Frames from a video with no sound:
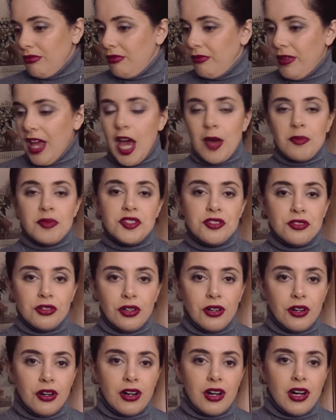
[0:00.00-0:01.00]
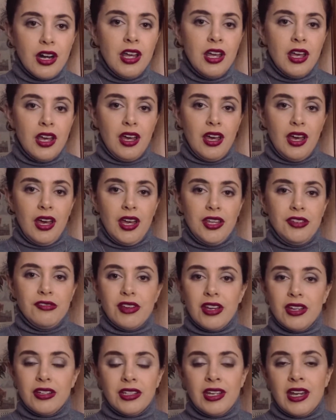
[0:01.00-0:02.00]
app store.
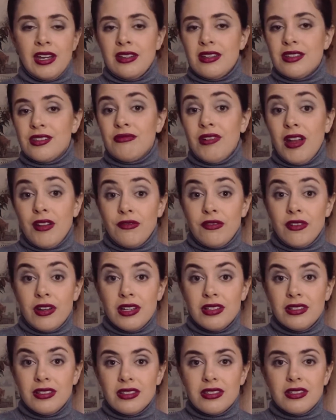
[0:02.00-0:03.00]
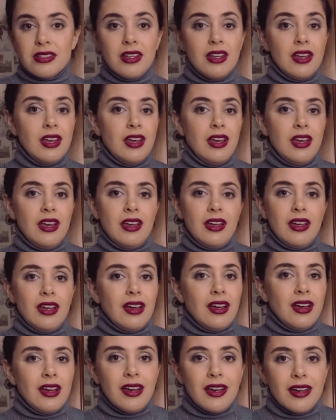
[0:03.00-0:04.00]
You can get as reference.
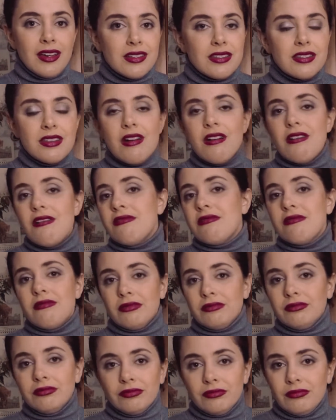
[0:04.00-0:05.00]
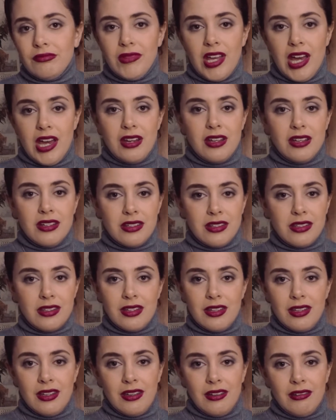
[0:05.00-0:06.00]
So that is
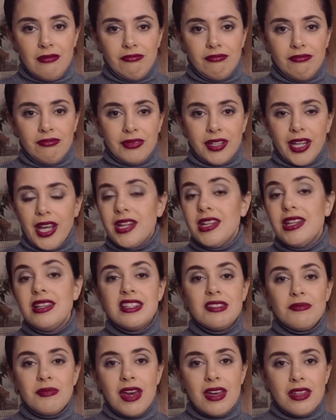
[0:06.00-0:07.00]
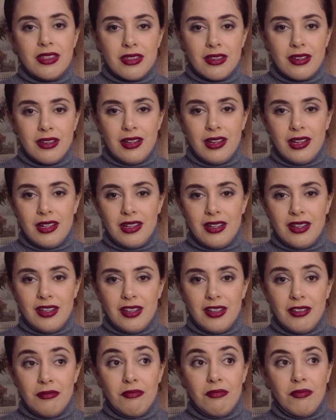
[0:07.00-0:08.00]
an easy
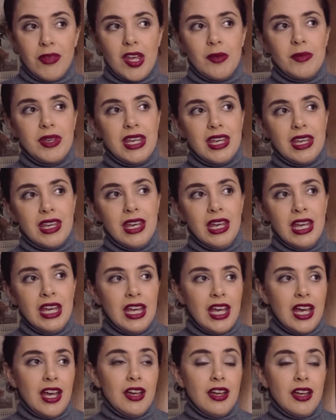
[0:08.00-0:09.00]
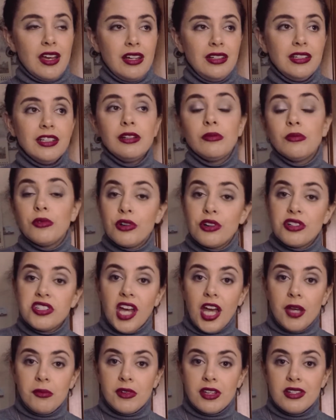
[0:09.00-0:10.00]
method, maybe a little more
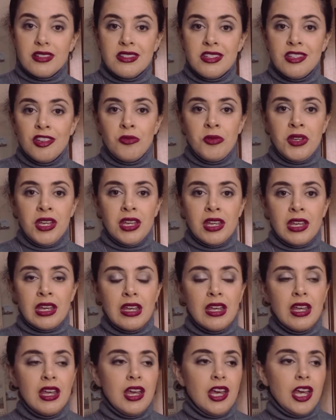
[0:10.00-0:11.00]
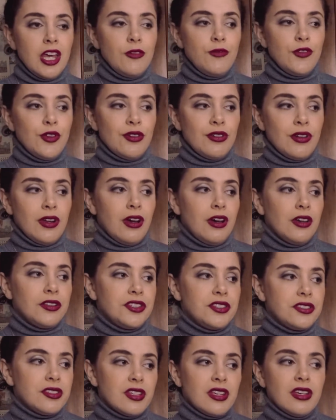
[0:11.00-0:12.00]
time consuming if you're
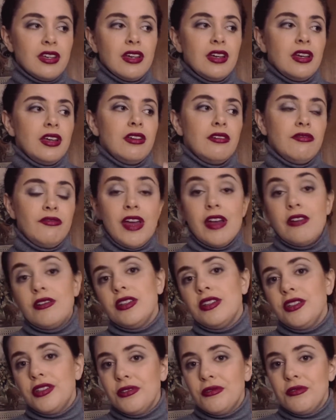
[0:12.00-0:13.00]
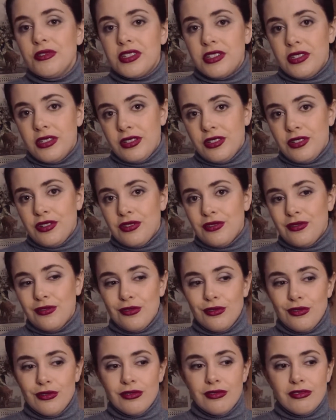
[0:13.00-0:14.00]
not very used
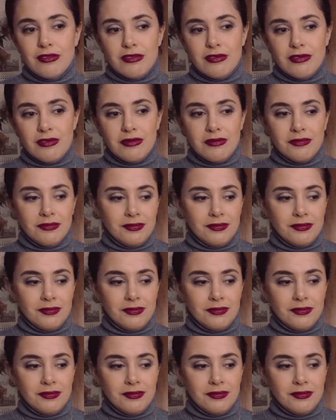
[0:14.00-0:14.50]
to